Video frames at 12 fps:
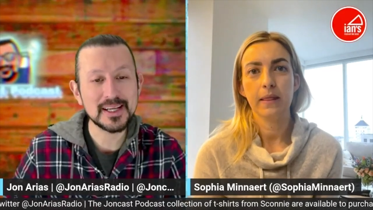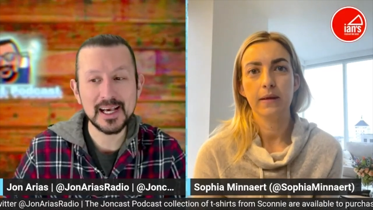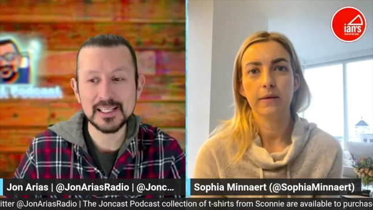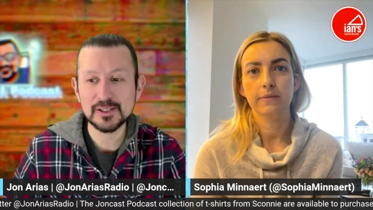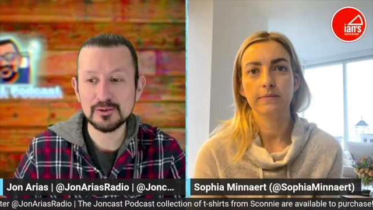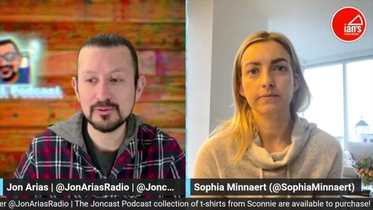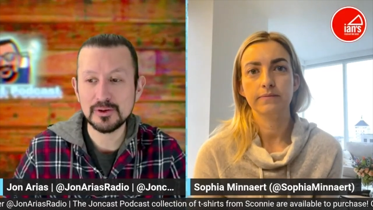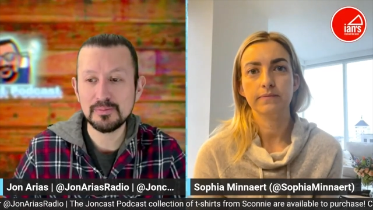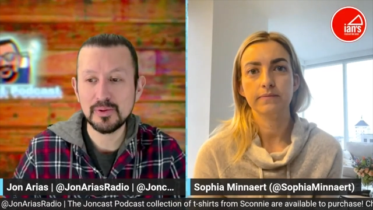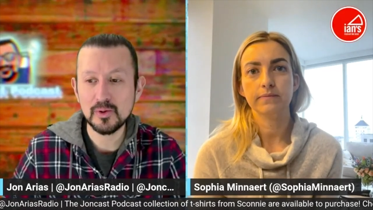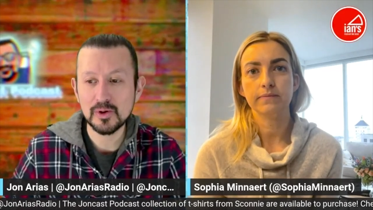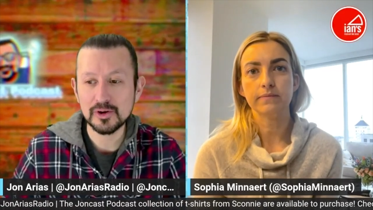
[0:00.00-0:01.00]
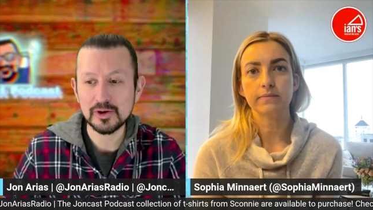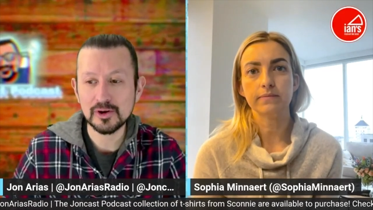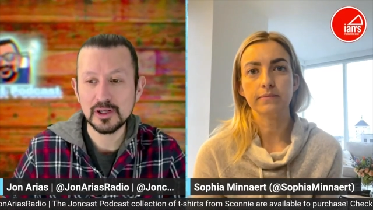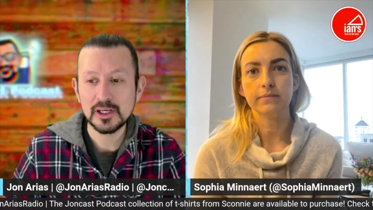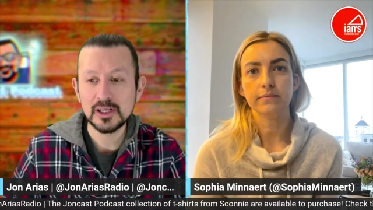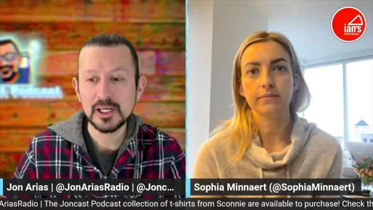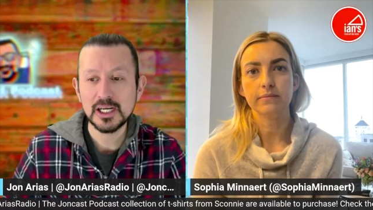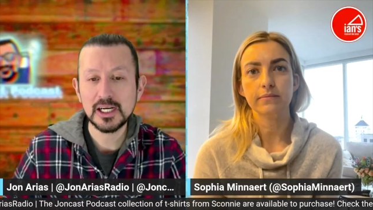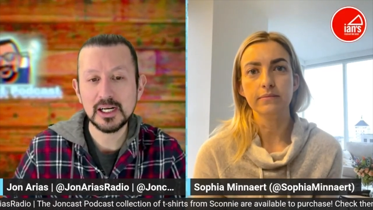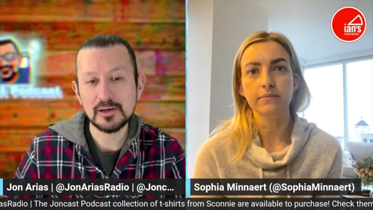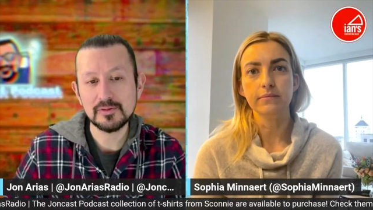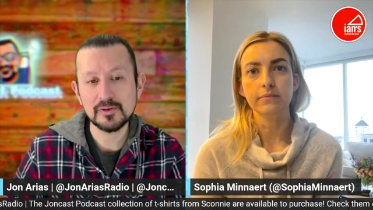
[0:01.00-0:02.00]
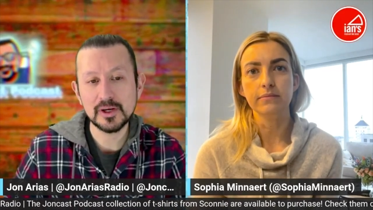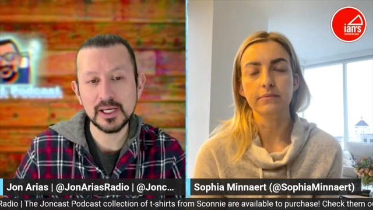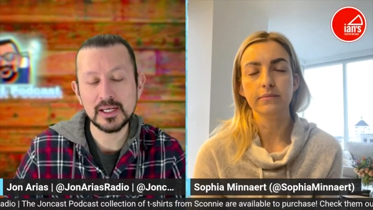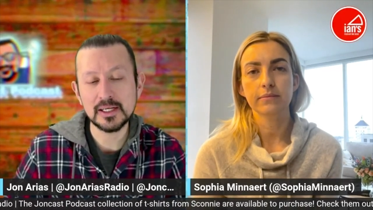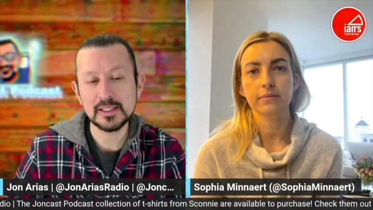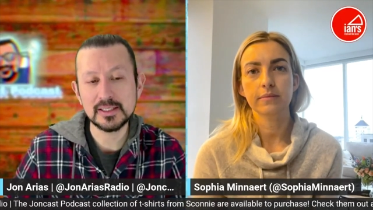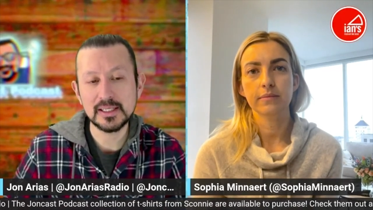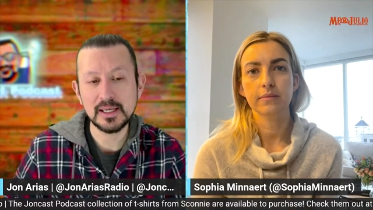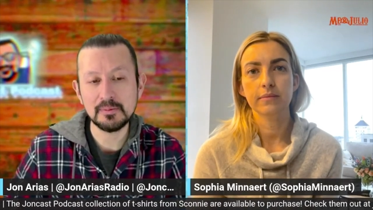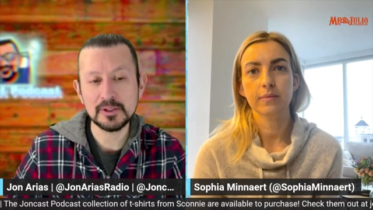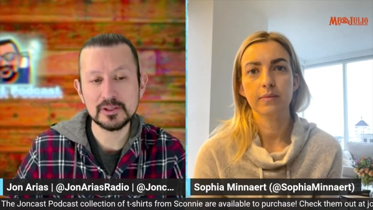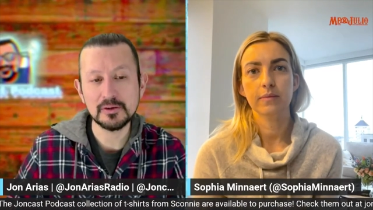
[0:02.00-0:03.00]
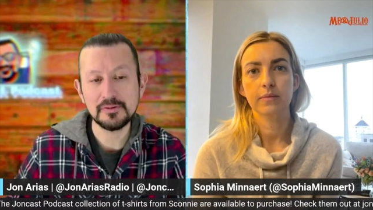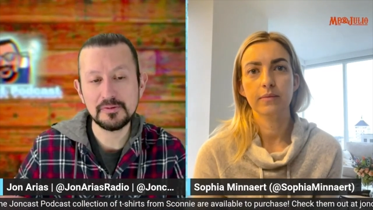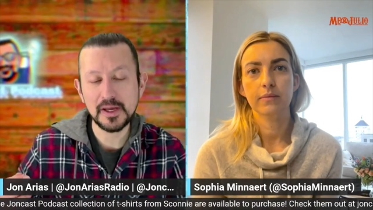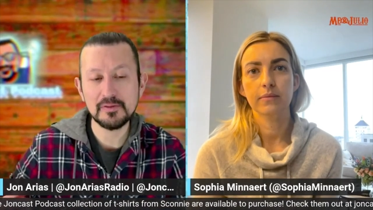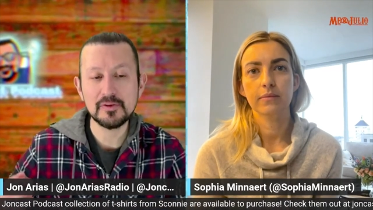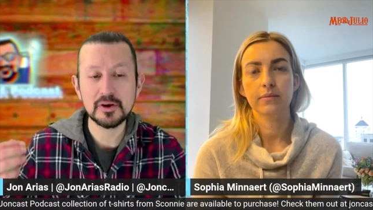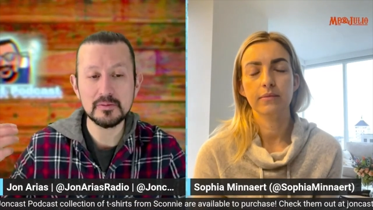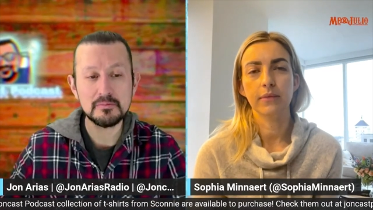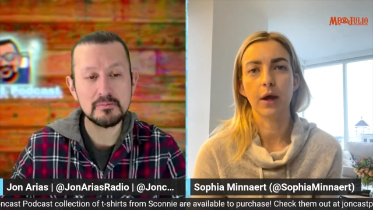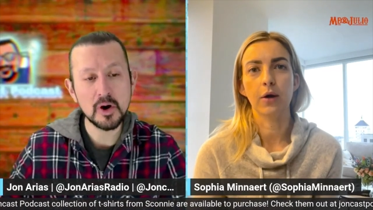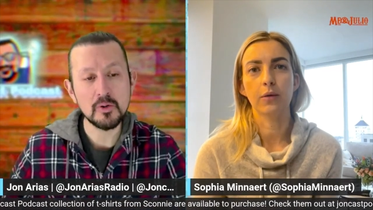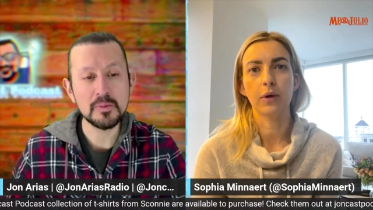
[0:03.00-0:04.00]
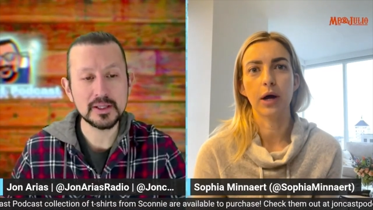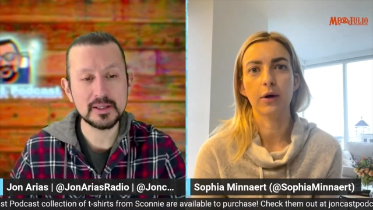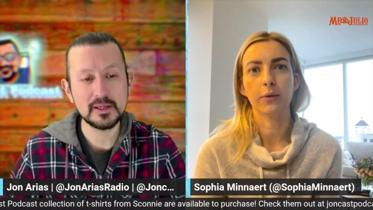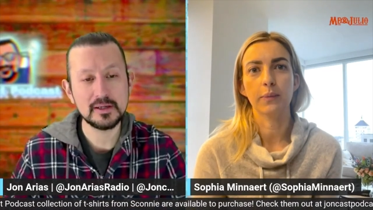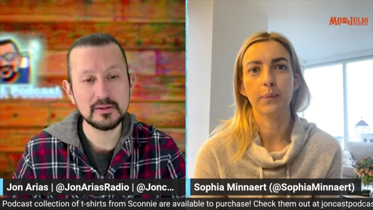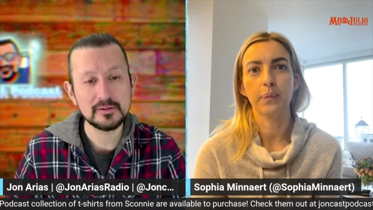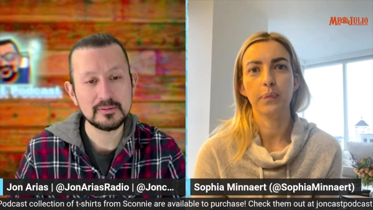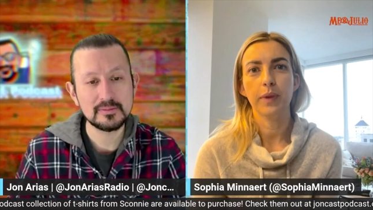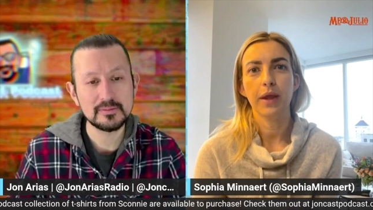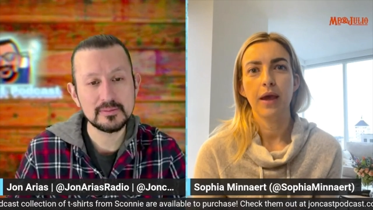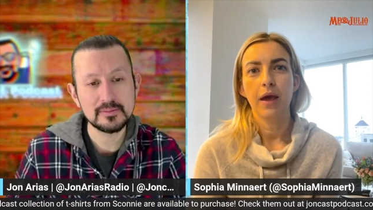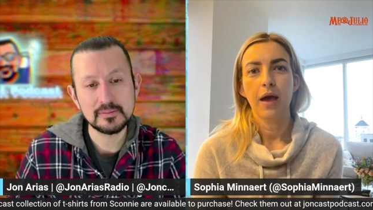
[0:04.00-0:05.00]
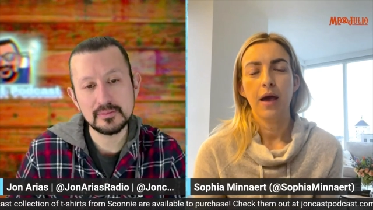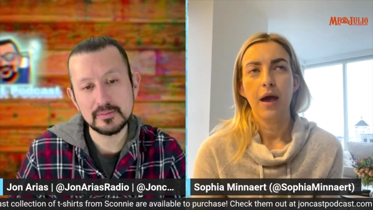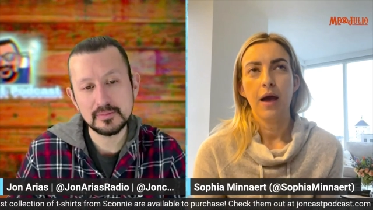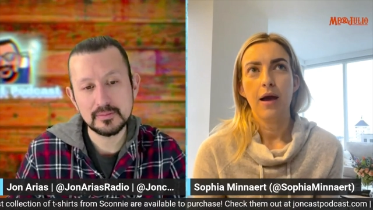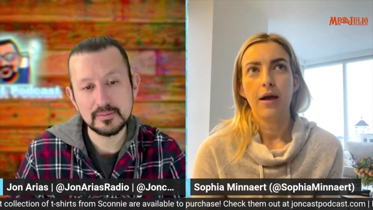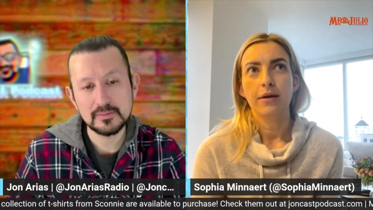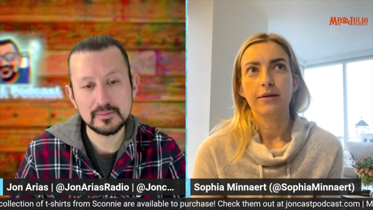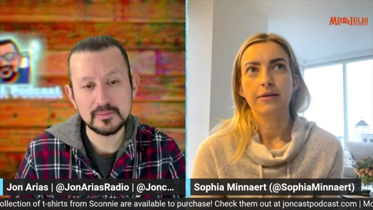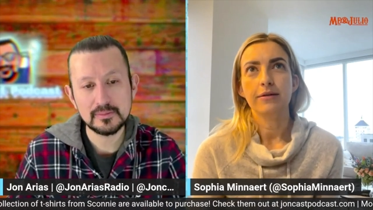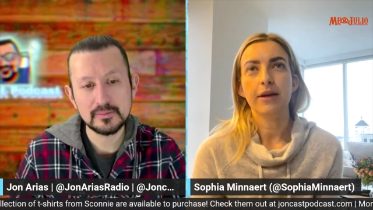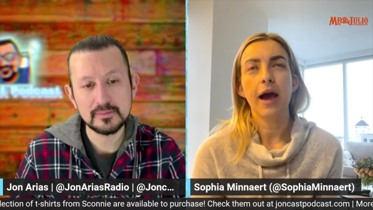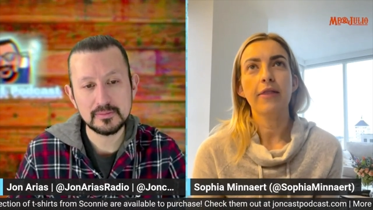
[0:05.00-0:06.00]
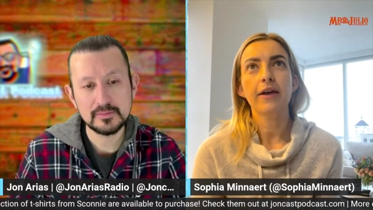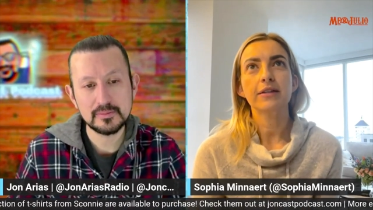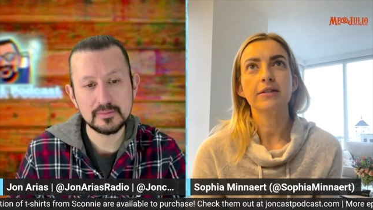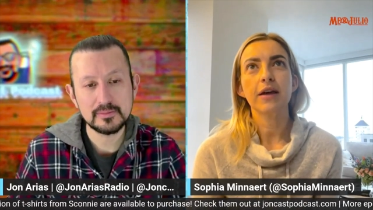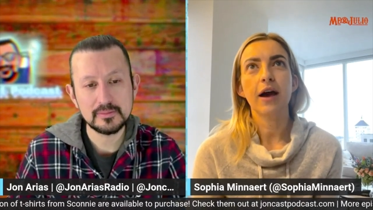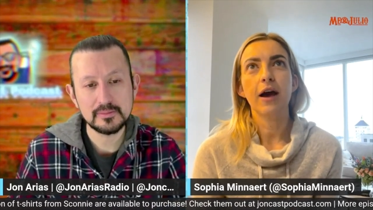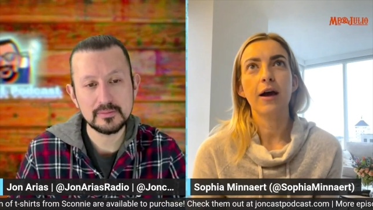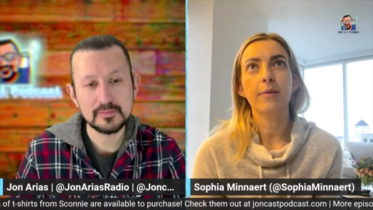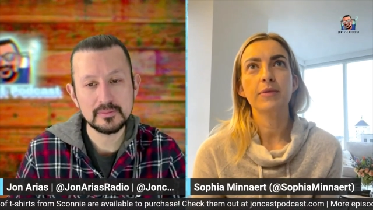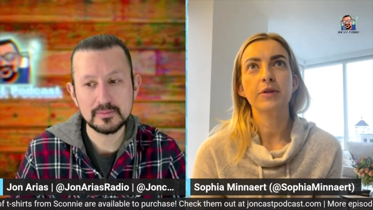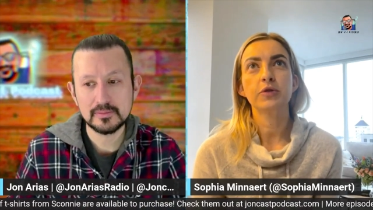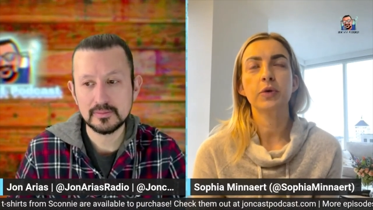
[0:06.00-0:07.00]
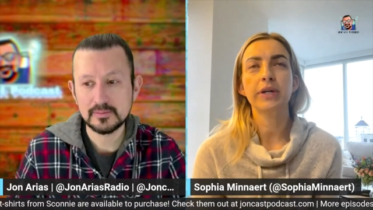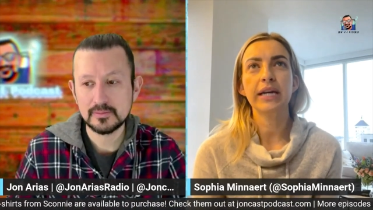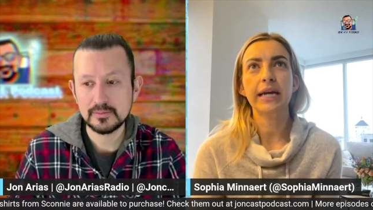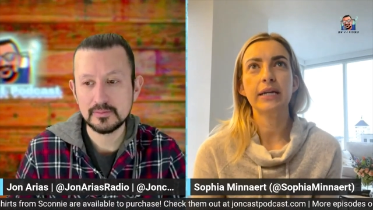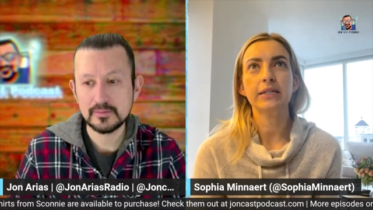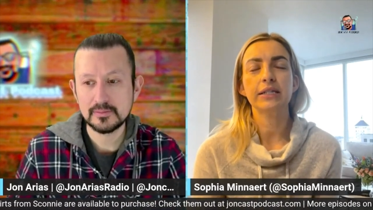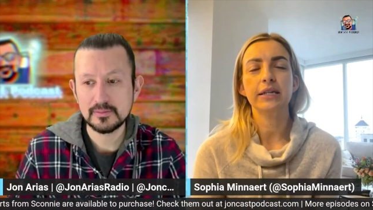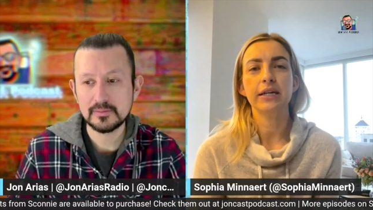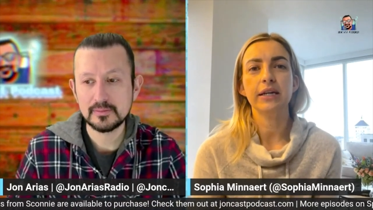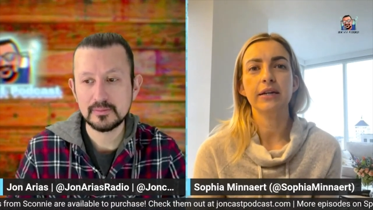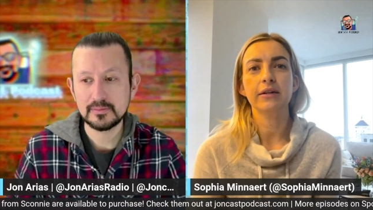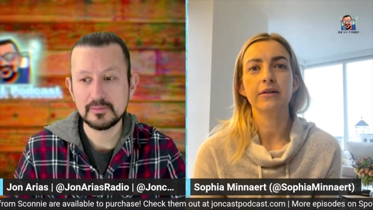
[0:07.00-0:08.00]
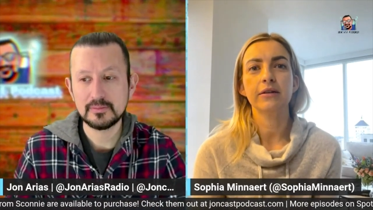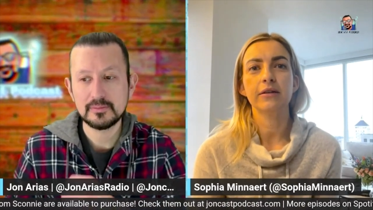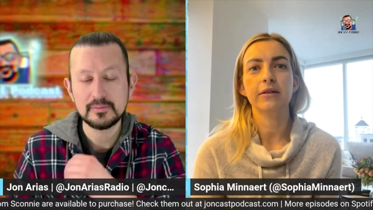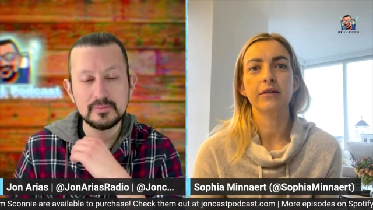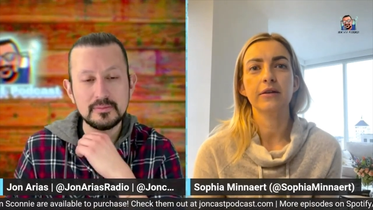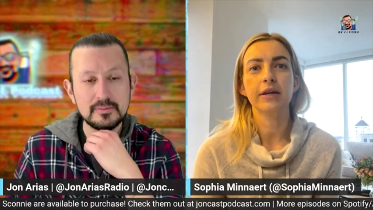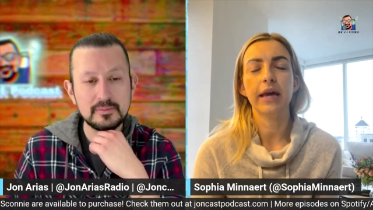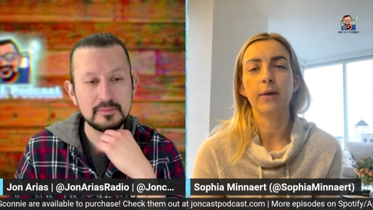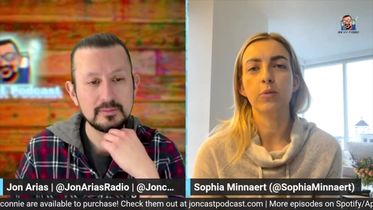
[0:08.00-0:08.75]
Speaker 1: as a reporter covering a team? Is there a favorite oh, moment? Oh, wow.
Speaker 2: Yeah, that's um, the 2018, the game